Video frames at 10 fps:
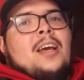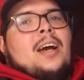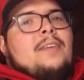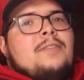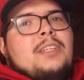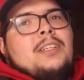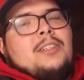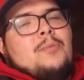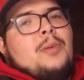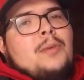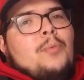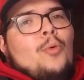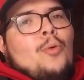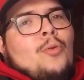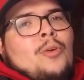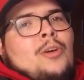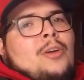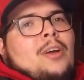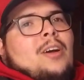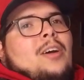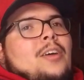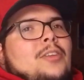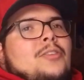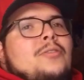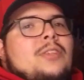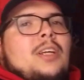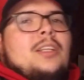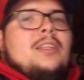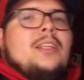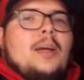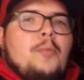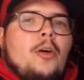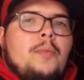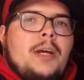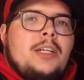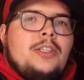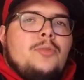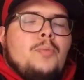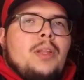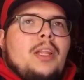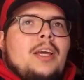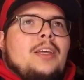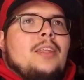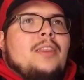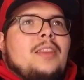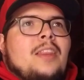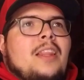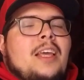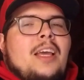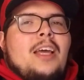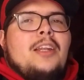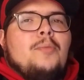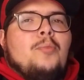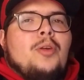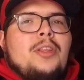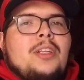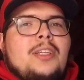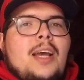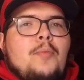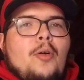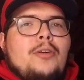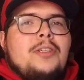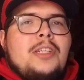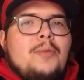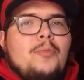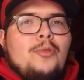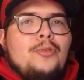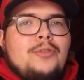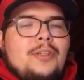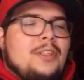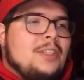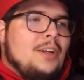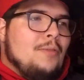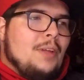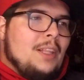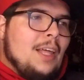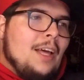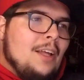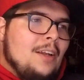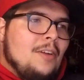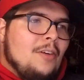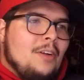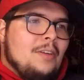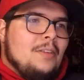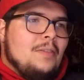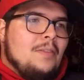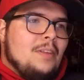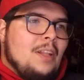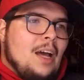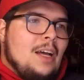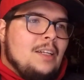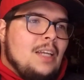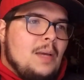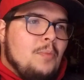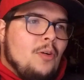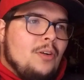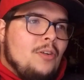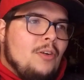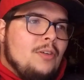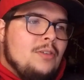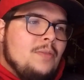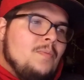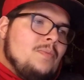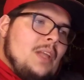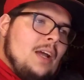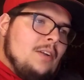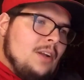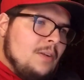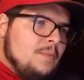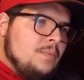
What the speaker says: I've seen some people use like the Type R badges, but like then they end up putting the Type R symbols and stuff like that on non-Type R cars. I don't know.